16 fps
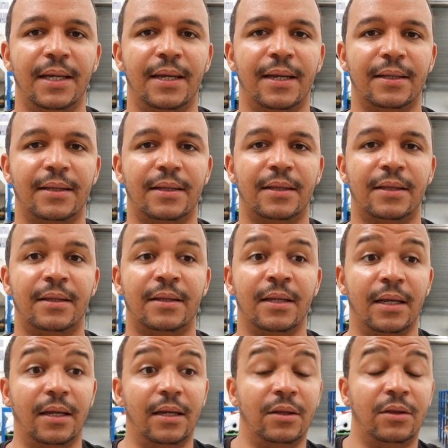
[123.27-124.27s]
the,
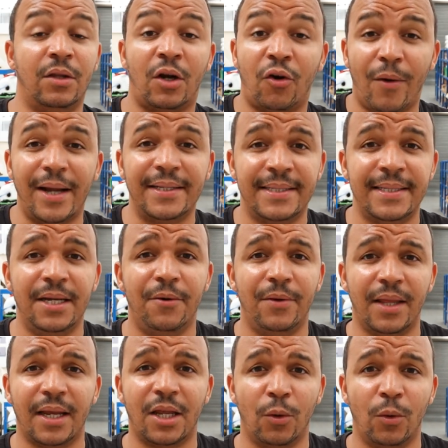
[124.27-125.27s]
the
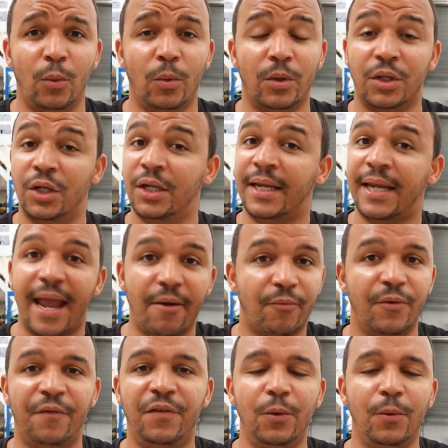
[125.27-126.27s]
criteria that you'll get
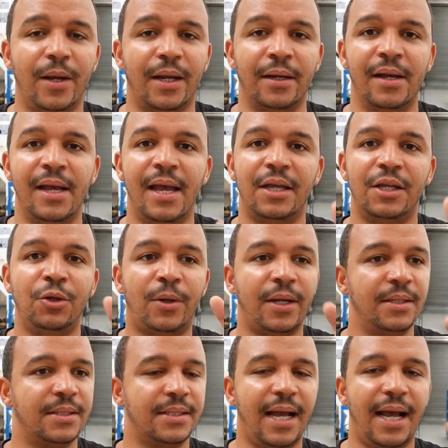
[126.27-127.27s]
reviewing. You
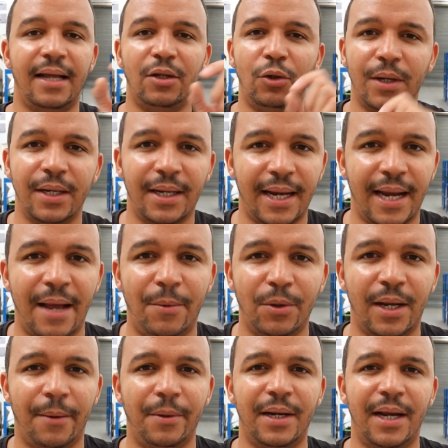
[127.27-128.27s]
can start looking at Camel,
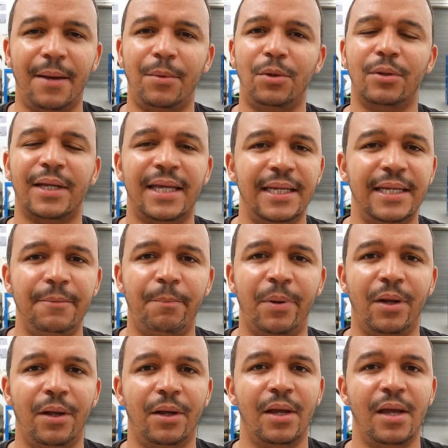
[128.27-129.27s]
Camel, Camel,
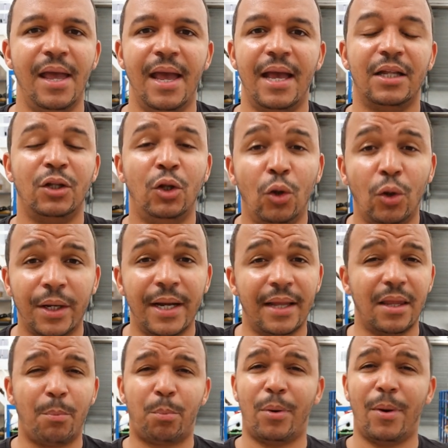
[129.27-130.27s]
Keepa, looking
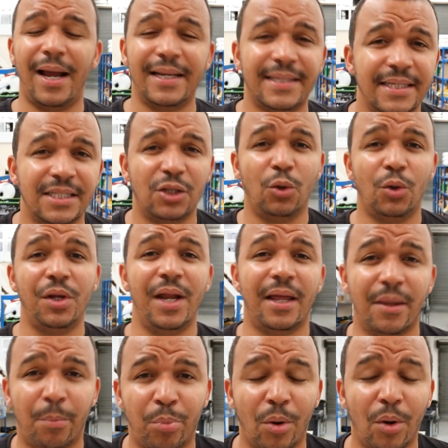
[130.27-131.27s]
at the prices, looking
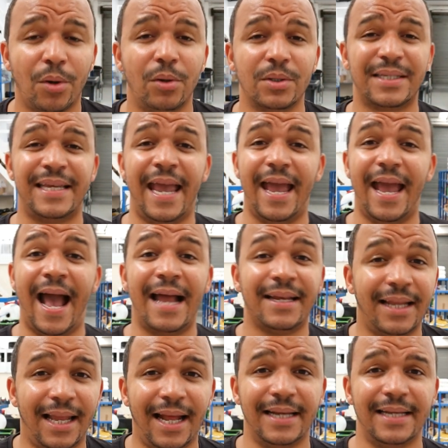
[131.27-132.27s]
at the products, get
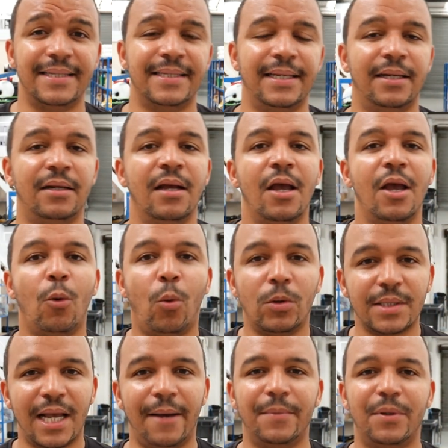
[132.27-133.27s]
analysing
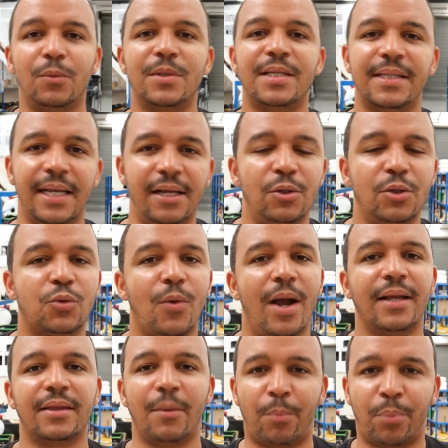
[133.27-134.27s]
what's happening with sales
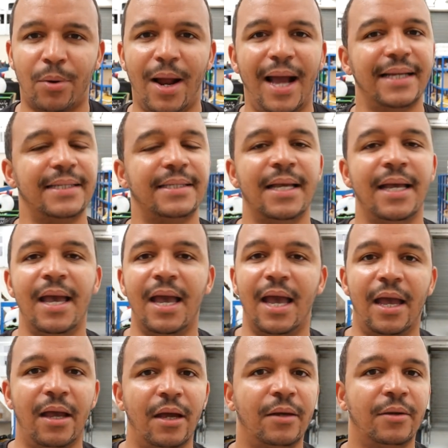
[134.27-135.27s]
rank, the price,
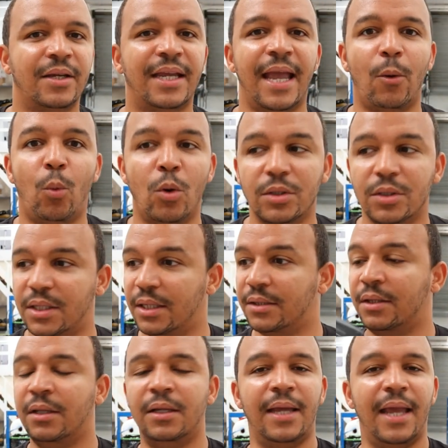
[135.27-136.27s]
uh, get
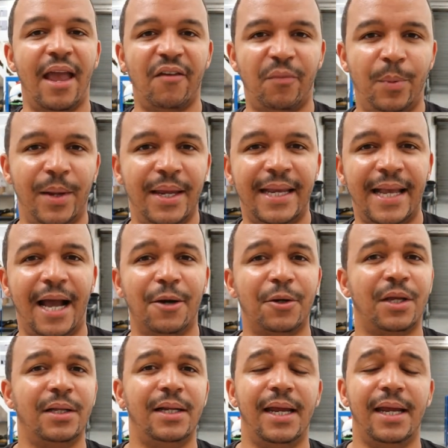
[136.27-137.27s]
what the FBA
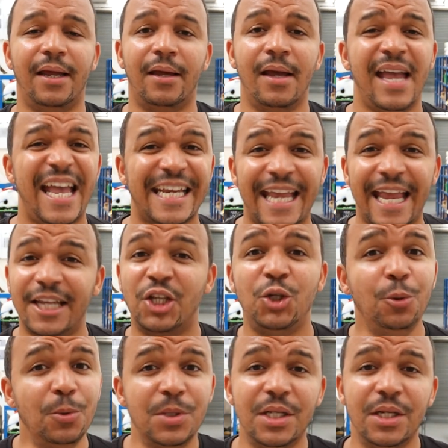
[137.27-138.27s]
calculator, get
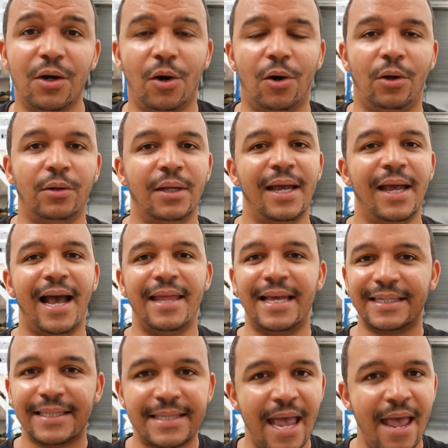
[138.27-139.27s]
using it all, and
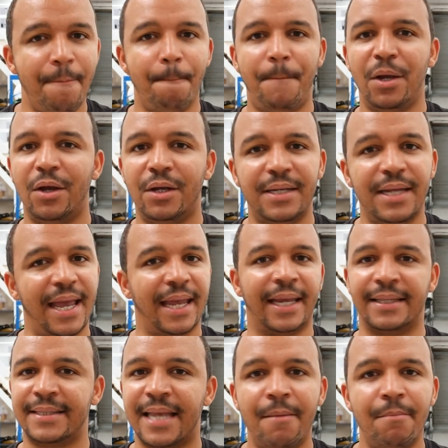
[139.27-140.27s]
that's 10 per
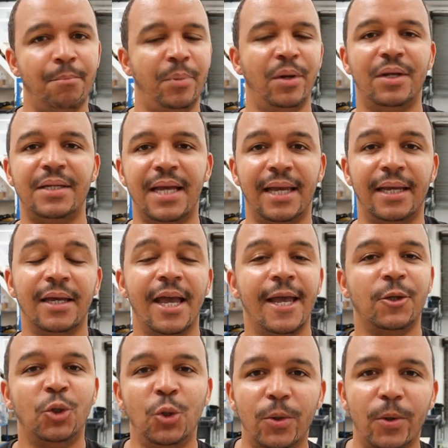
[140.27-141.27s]
day, 10 per day.
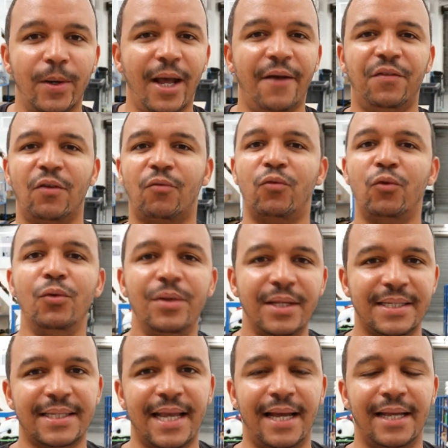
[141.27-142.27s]
You don't have to run
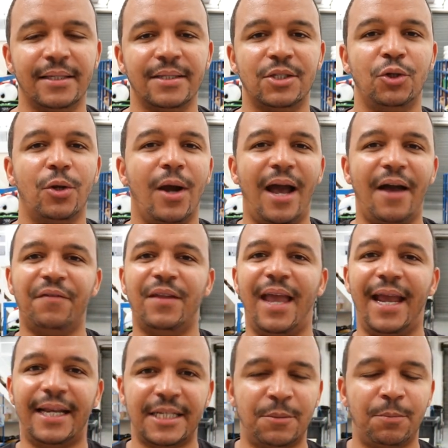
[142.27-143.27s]
the scans, you don't have to
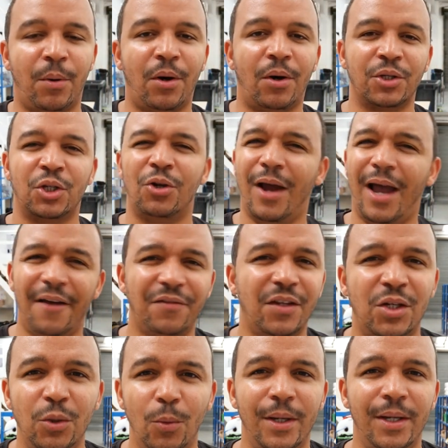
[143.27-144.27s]
export, you don't have to
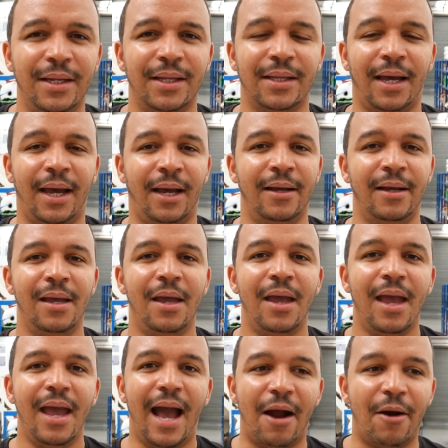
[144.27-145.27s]
do any of that.
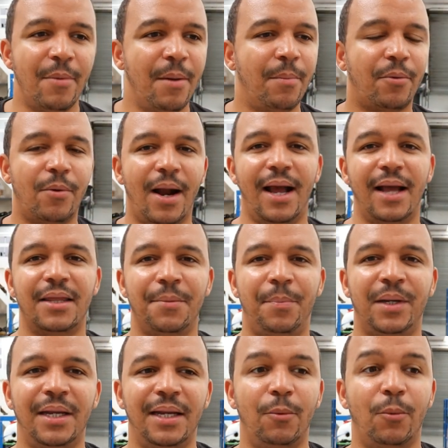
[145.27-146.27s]
I remember right at the
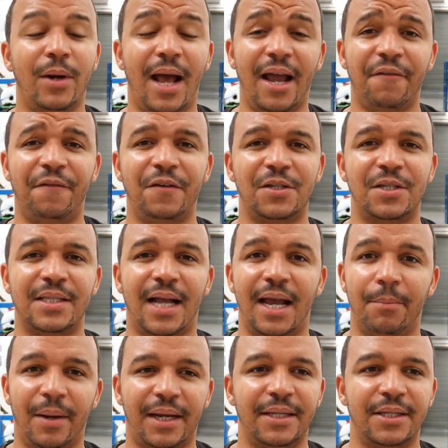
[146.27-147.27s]
beginning when I first
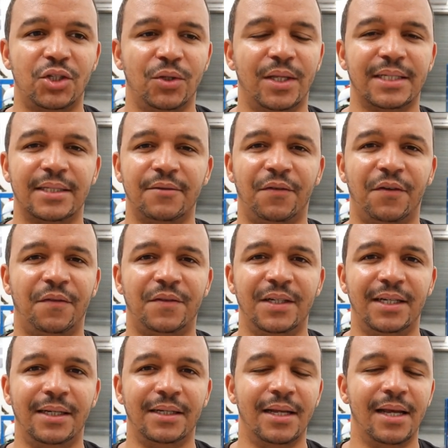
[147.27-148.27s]
started back in
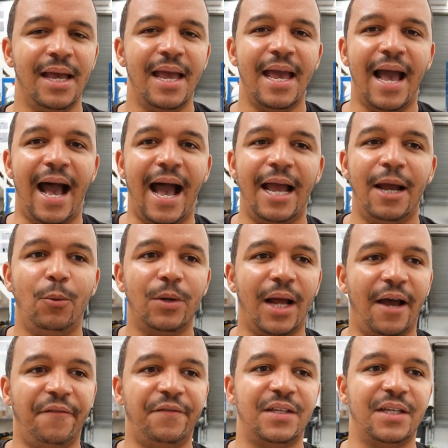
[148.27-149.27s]
2015, I would
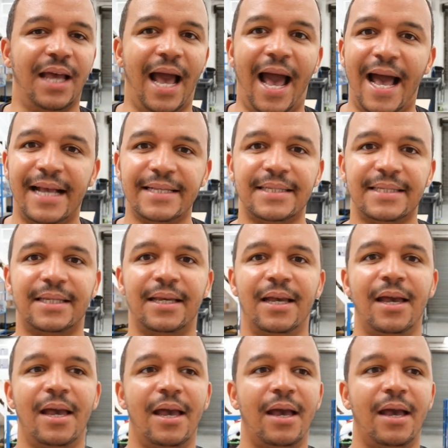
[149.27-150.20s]
have to ask